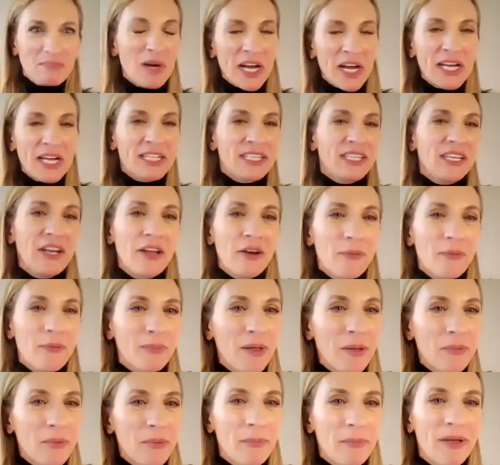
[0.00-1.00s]
butt, you know,
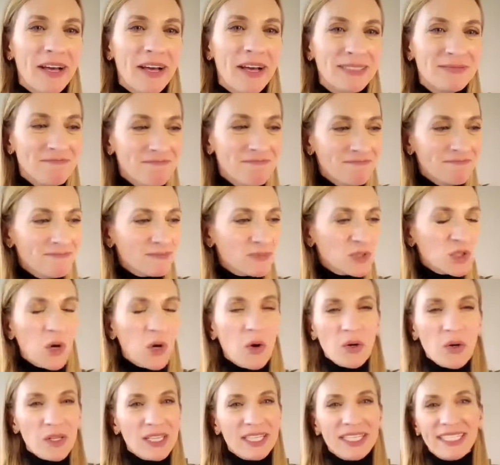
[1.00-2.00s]
blah blah blah.
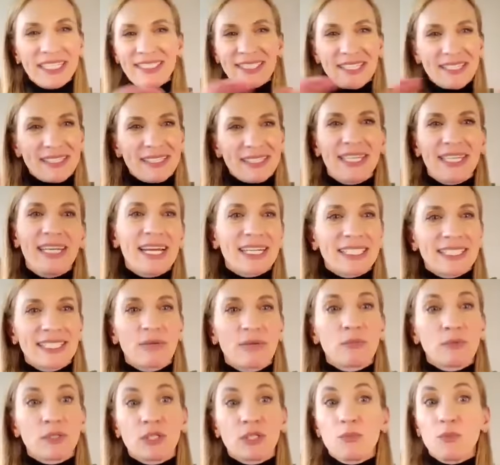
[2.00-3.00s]
Totally
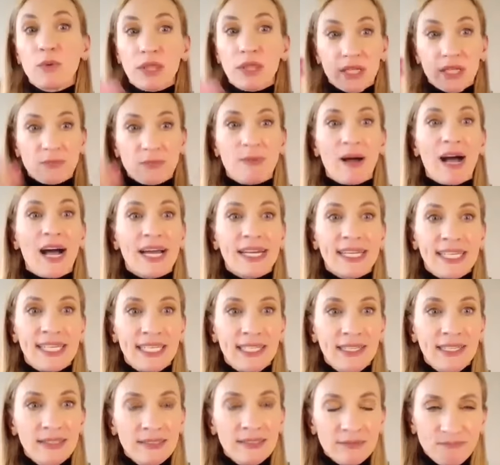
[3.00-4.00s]
disconnected with his
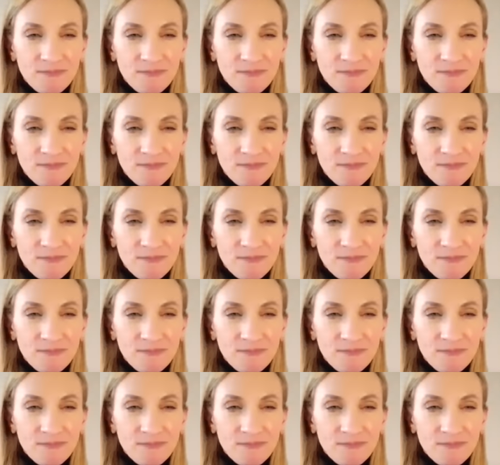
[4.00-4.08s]
body.